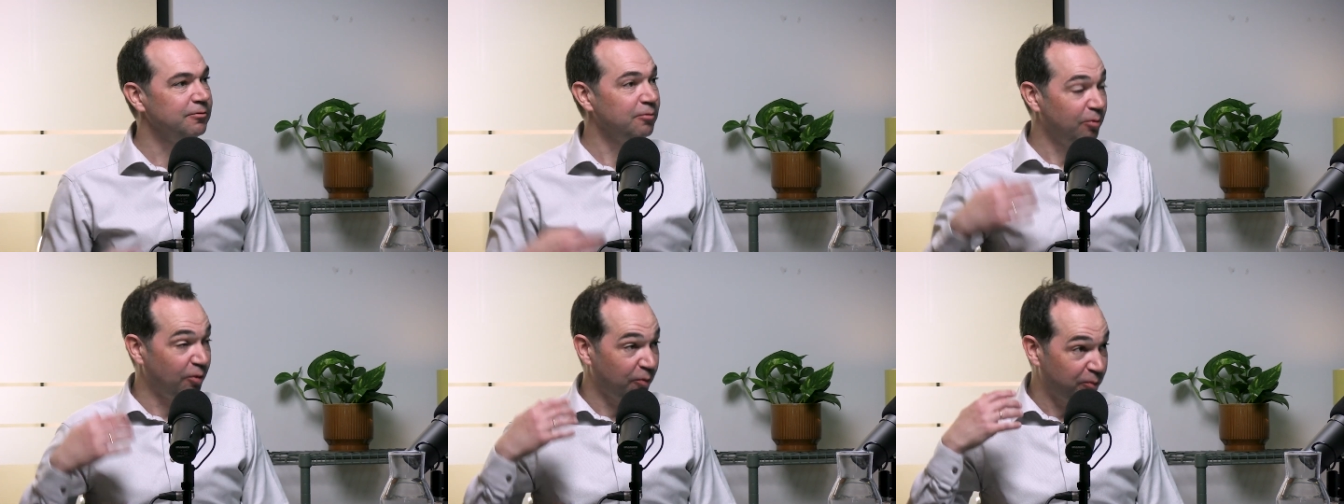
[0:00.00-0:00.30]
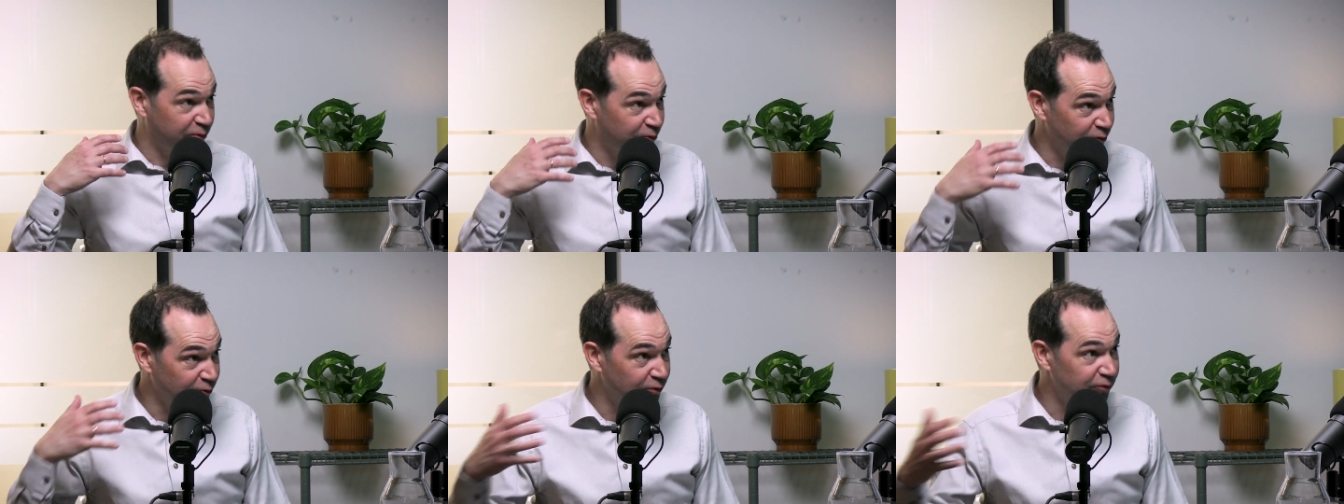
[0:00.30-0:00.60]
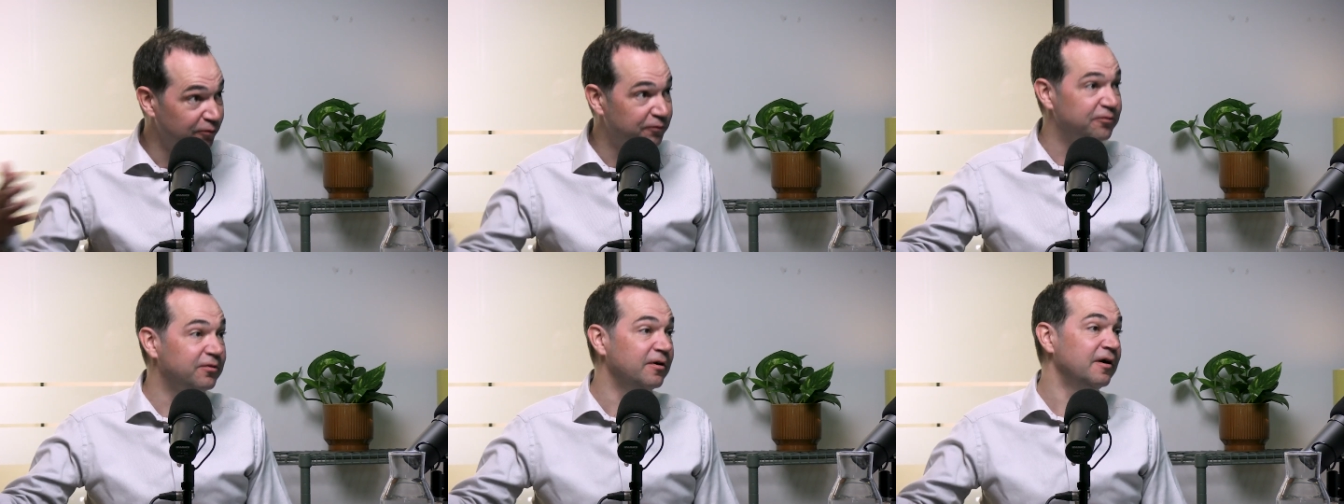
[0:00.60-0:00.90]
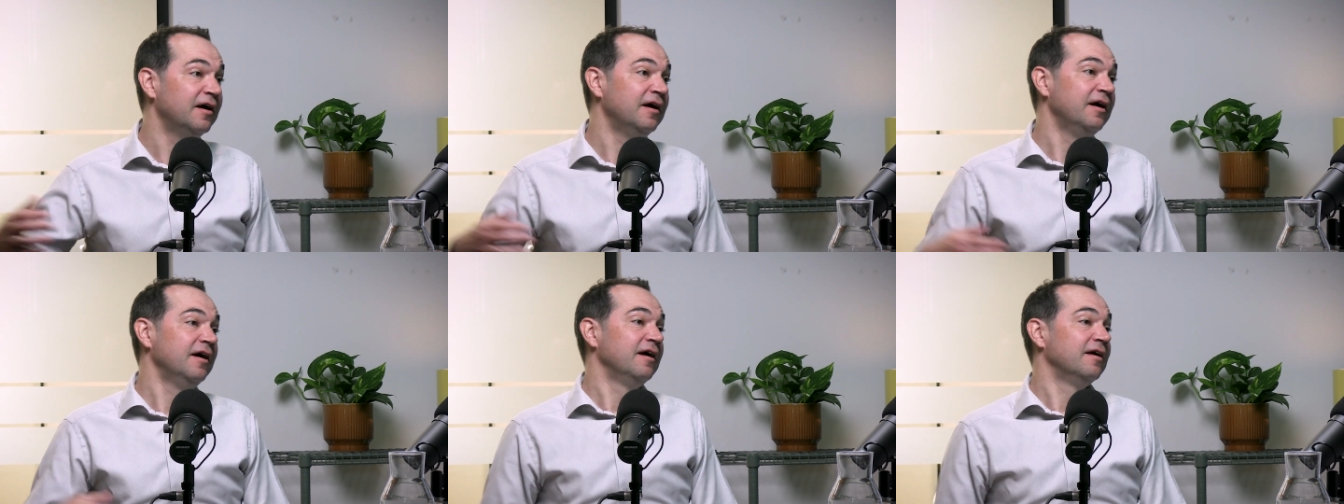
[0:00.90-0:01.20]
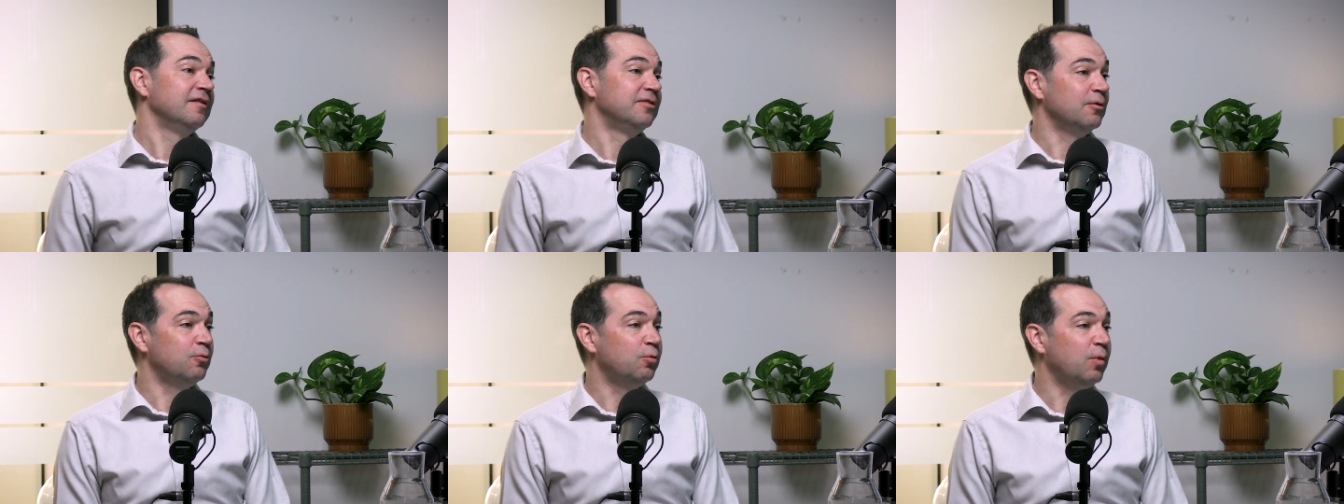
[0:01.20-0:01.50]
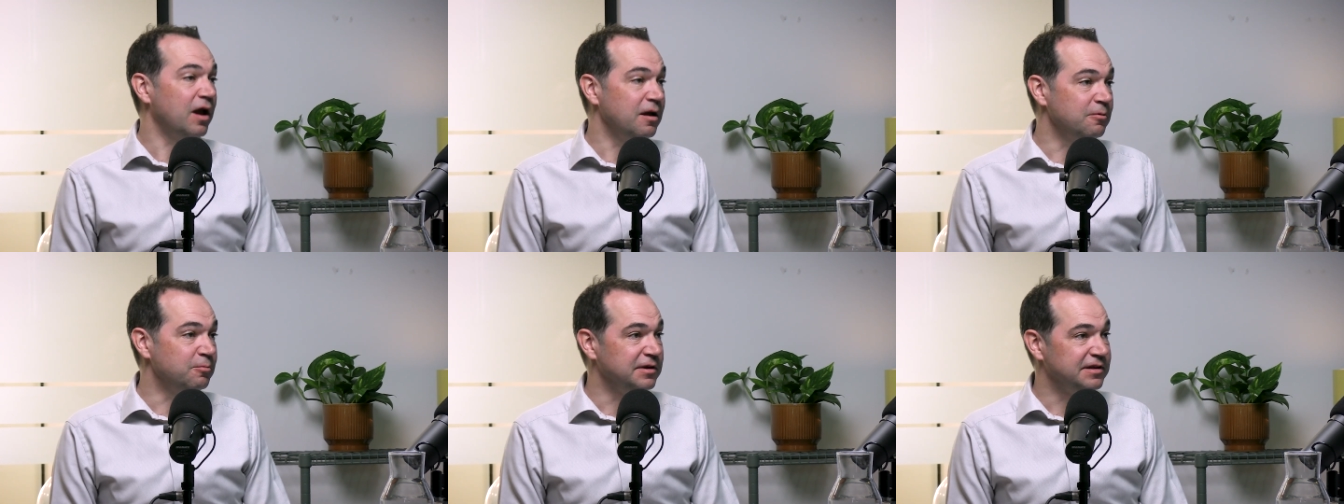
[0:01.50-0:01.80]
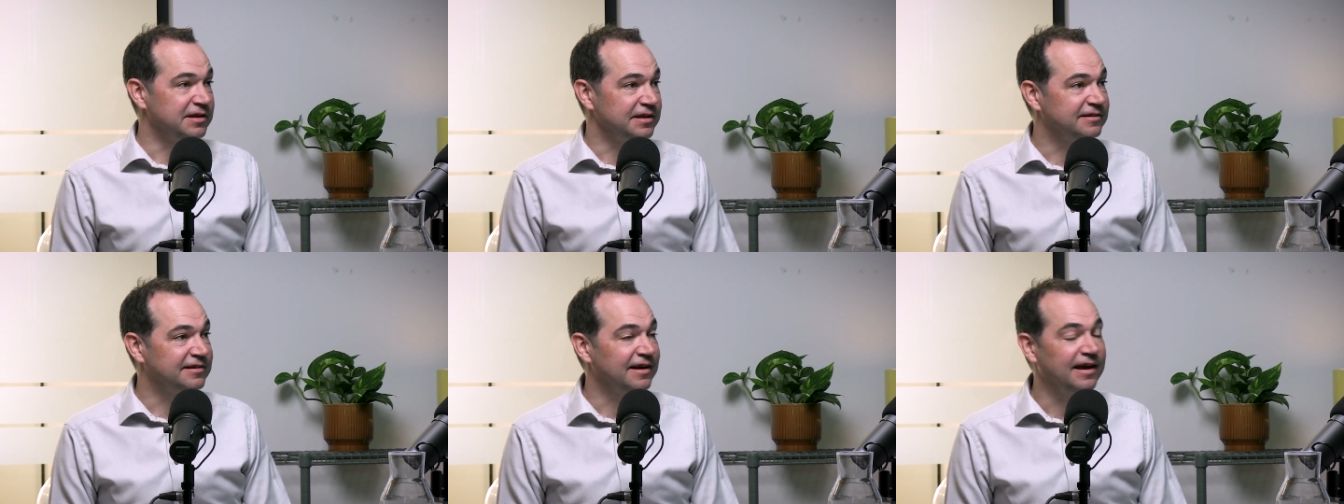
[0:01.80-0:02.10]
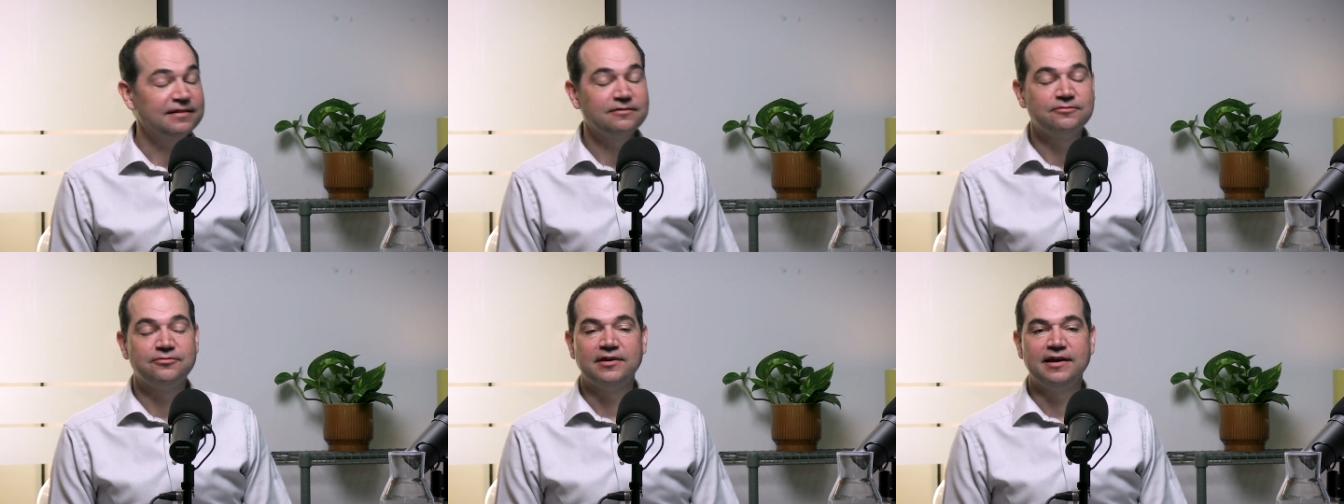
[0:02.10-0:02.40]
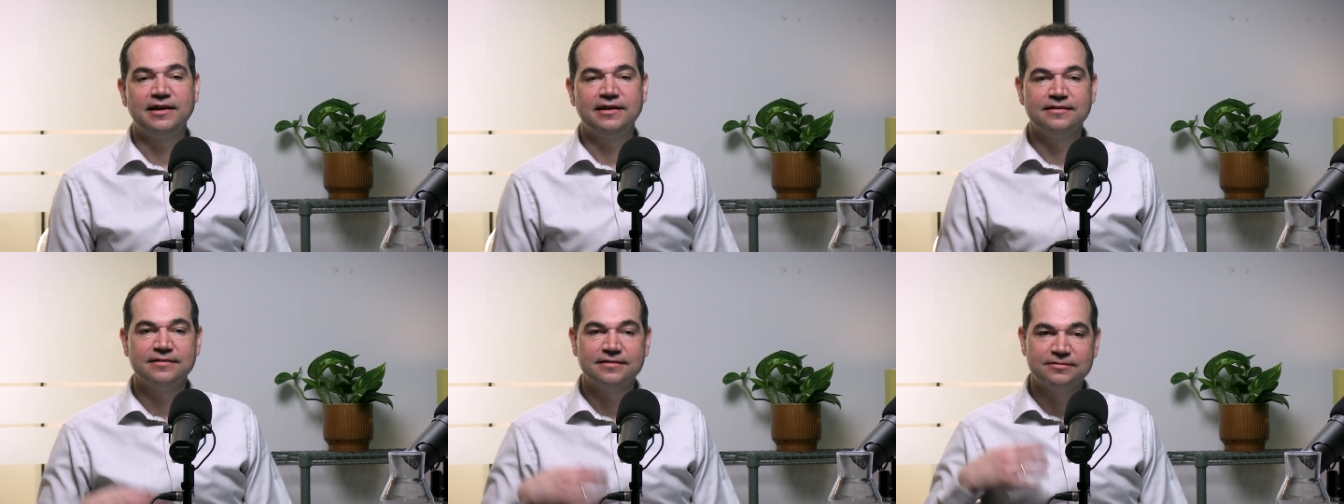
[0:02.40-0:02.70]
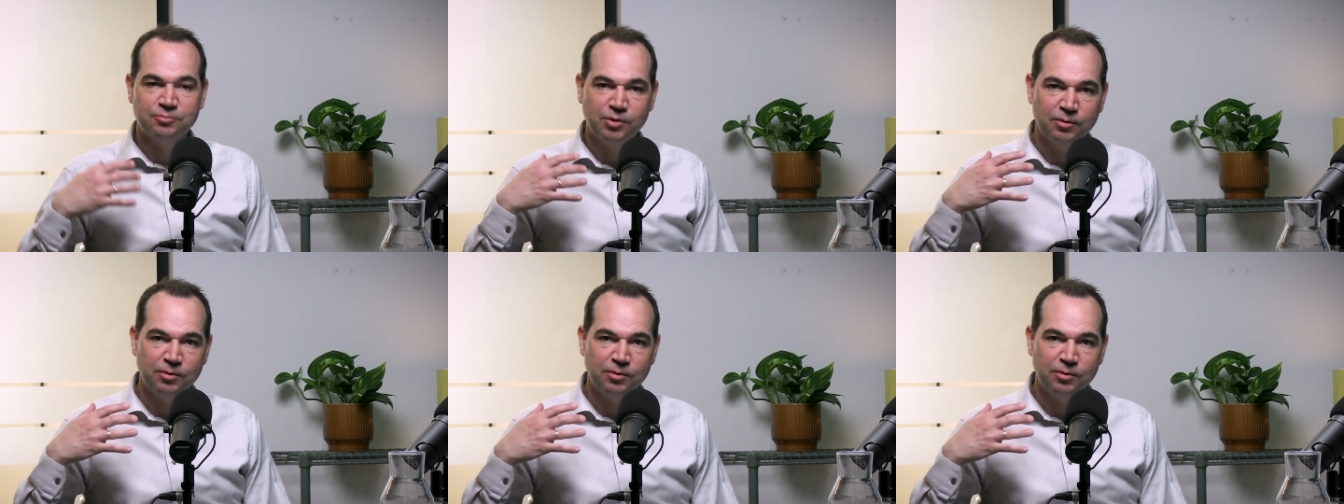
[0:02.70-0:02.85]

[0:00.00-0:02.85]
We will improve the way we detect things.